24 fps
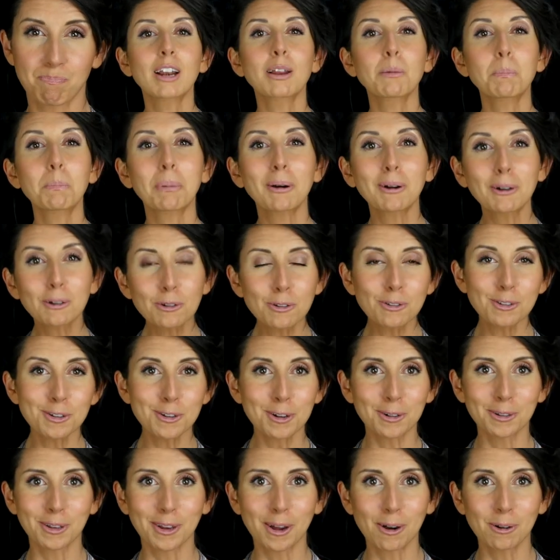On a
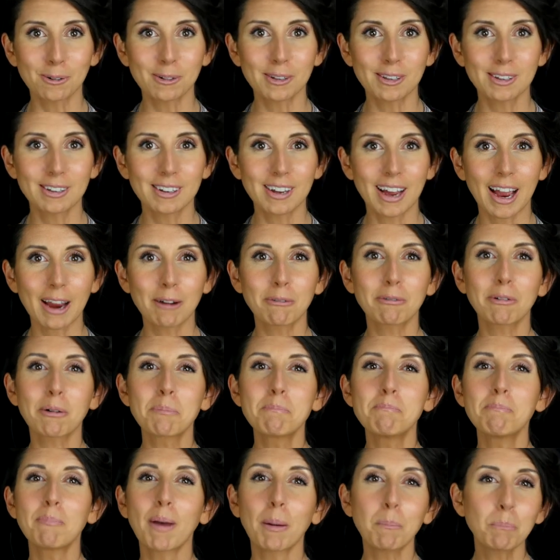personal note, I
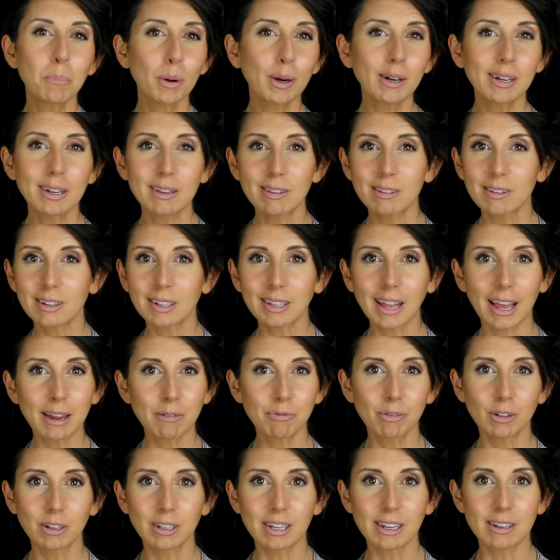remember his
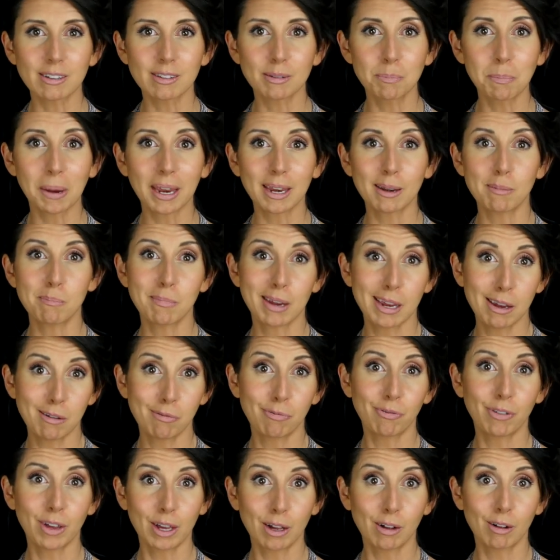delightfulness made me
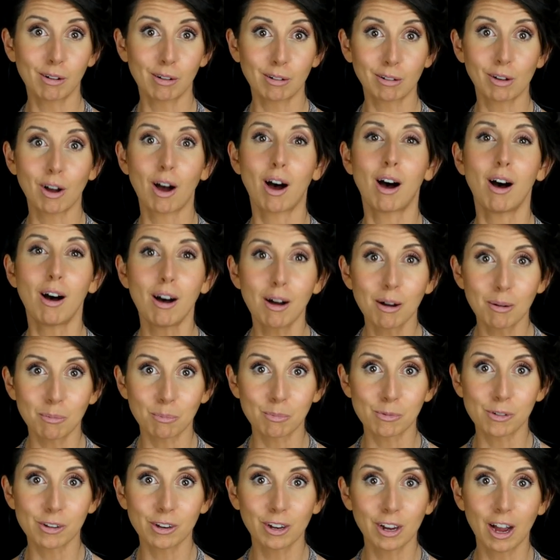feel
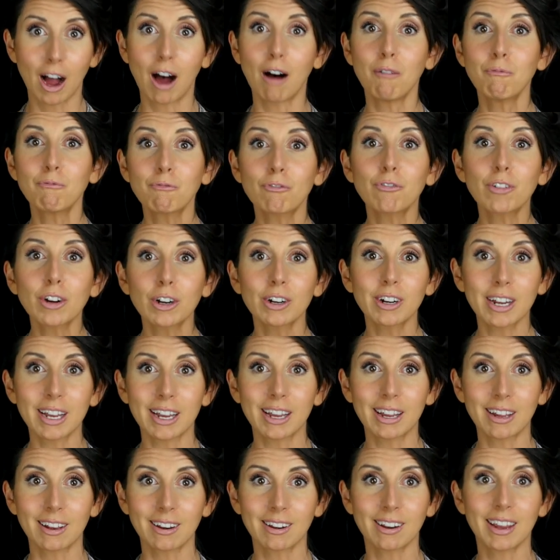calmed,
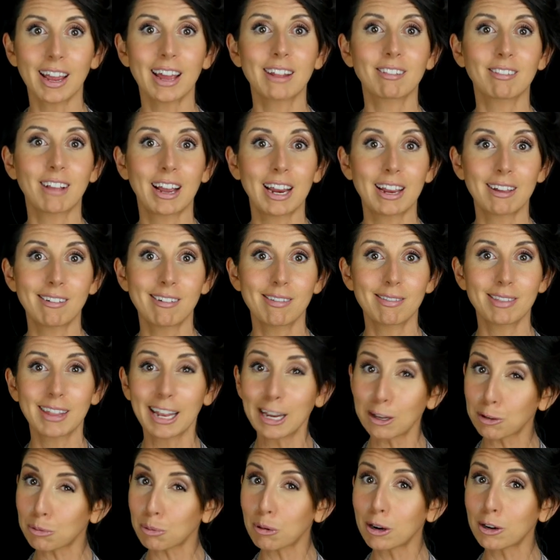comforted, and like
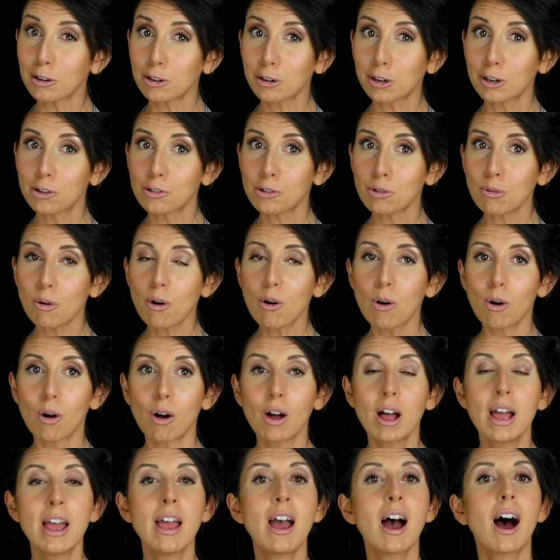things were under
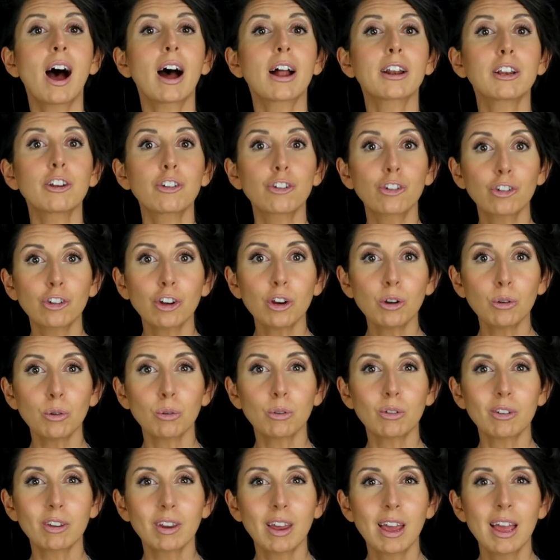control on a
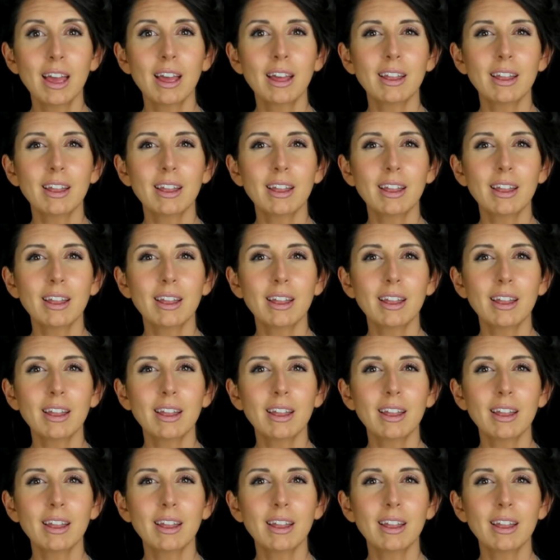shoot